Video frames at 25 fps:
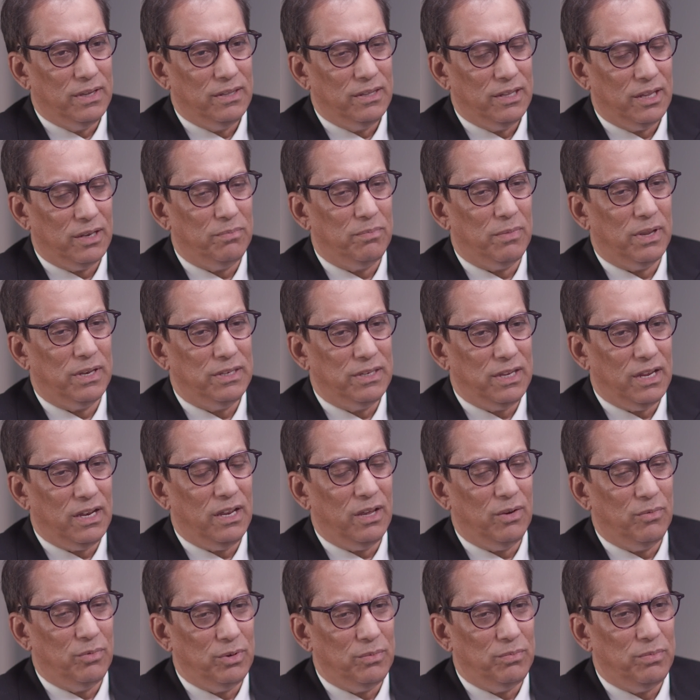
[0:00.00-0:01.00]
that
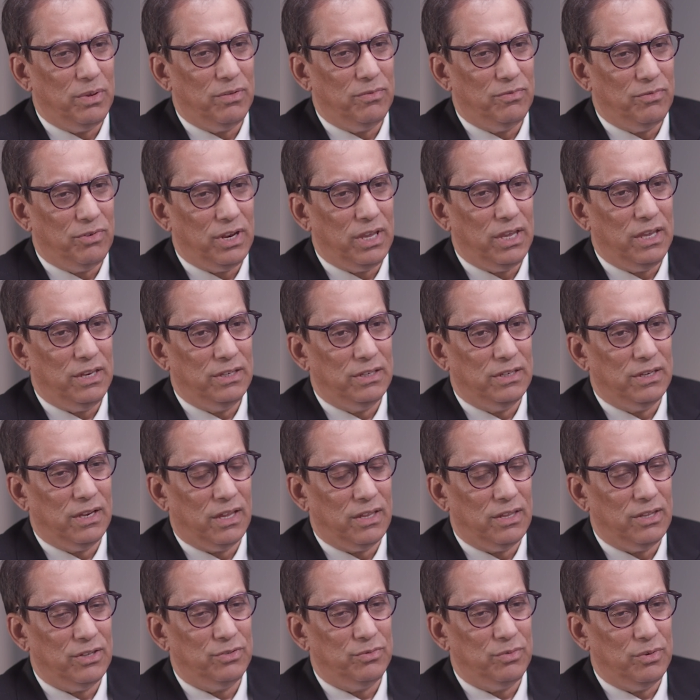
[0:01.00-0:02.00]
Mandela would be freed and
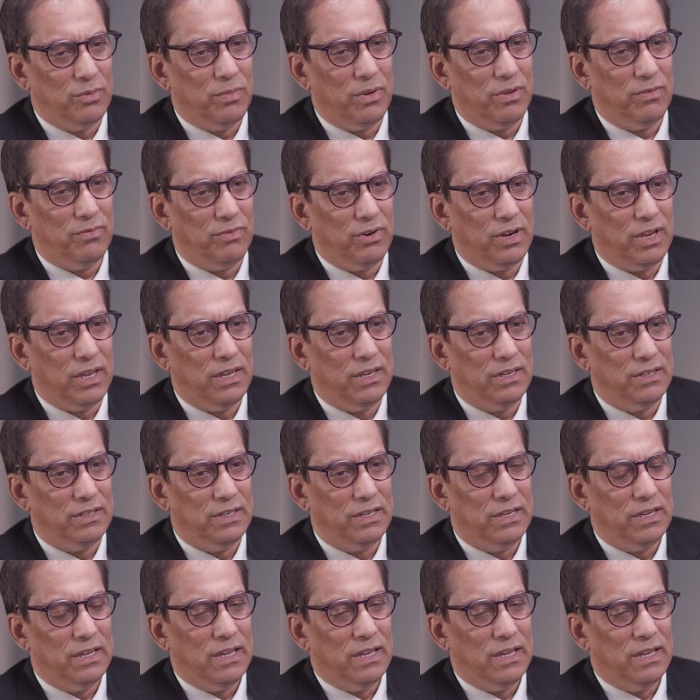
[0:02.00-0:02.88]
others would be freed.